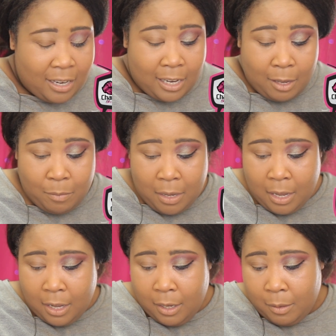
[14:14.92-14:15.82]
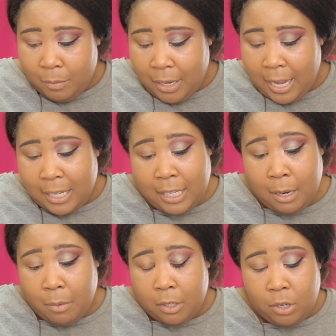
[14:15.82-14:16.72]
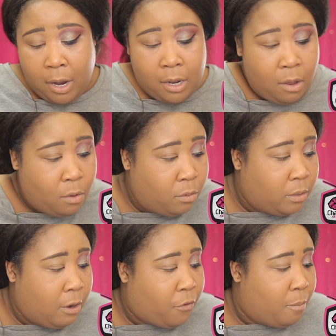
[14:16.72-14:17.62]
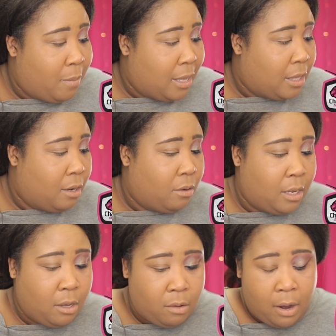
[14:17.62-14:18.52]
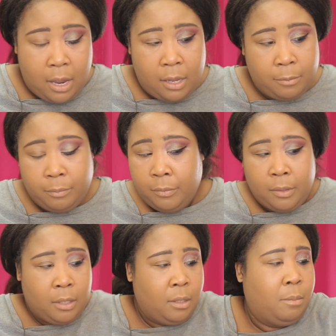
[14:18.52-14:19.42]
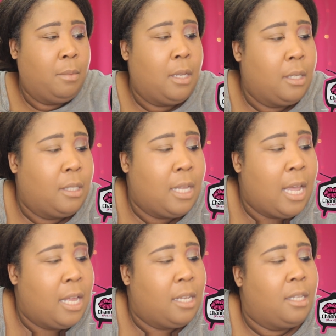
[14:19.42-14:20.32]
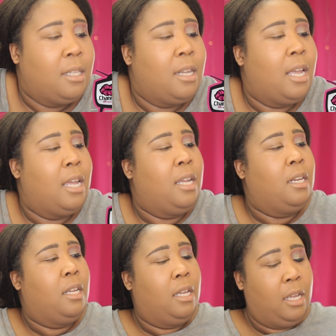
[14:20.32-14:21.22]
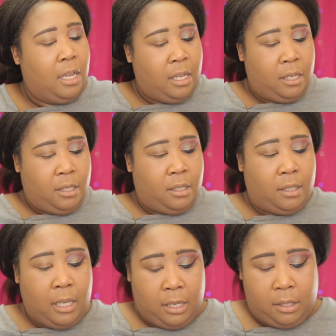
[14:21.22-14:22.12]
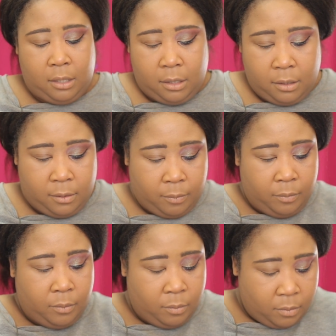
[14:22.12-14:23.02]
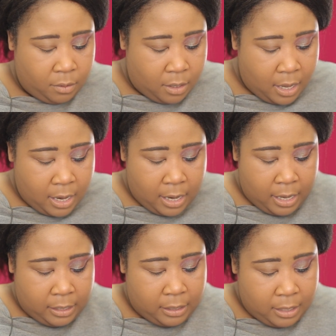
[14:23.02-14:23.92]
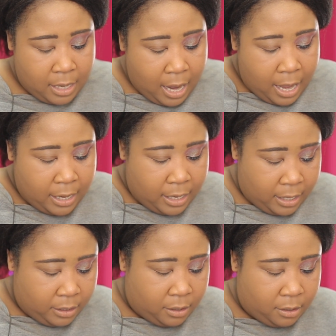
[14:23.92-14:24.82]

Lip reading: Let me, like I said, I'm going to try a whole different method on the other eye because that ain't it, sis. That is not it.